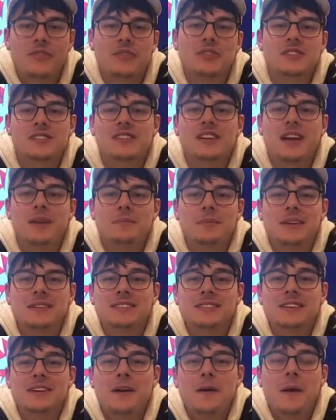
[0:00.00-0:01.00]
of
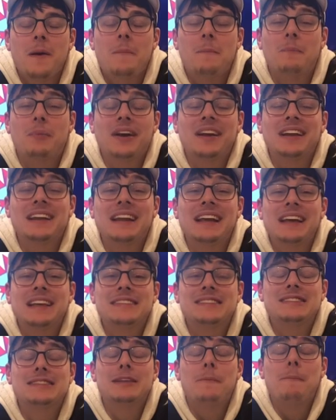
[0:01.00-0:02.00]
excitement, but it
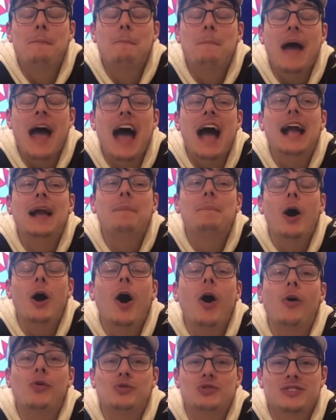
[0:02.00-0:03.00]
hits the back
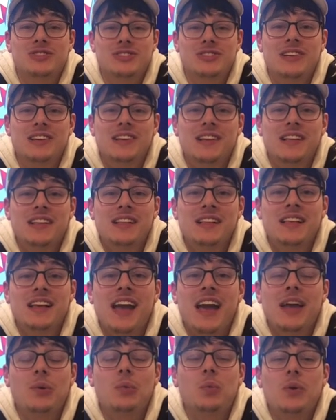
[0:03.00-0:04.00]
post,
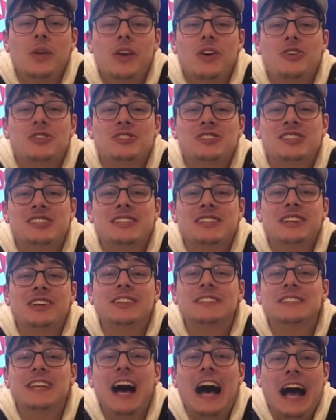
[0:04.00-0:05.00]
and we are
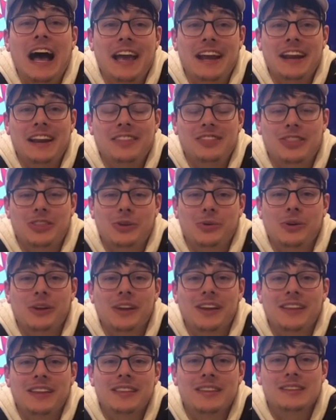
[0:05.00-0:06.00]
still tied at
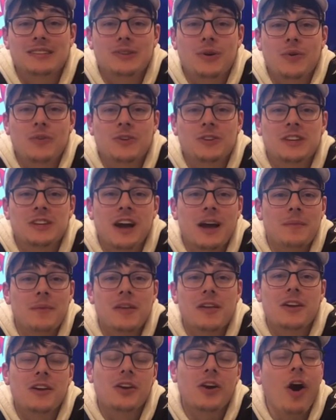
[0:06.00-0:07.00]
three in this overtime.
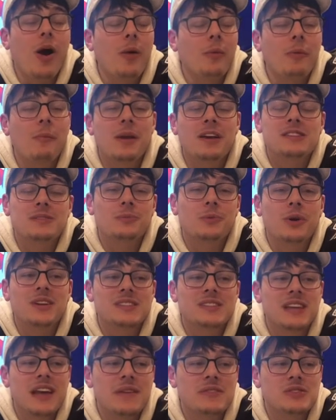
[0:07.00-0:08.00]
Comrie makes some great
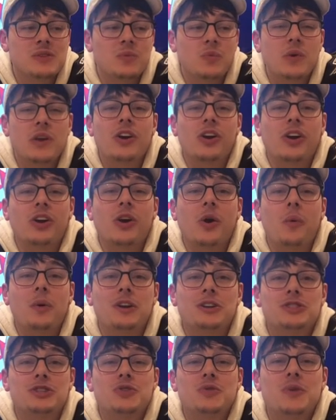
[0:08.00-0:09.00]
saves, and we are
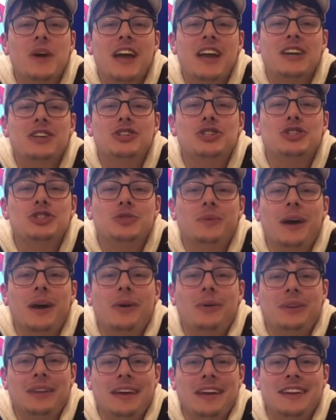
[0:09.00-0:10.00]
going to a
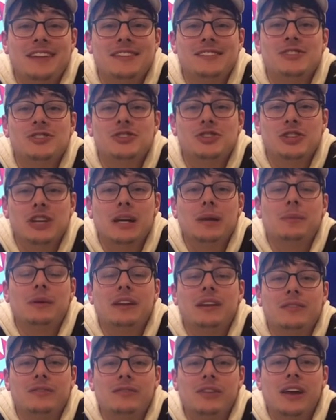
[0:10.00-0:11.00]
shootout, ladies and gentlemen, in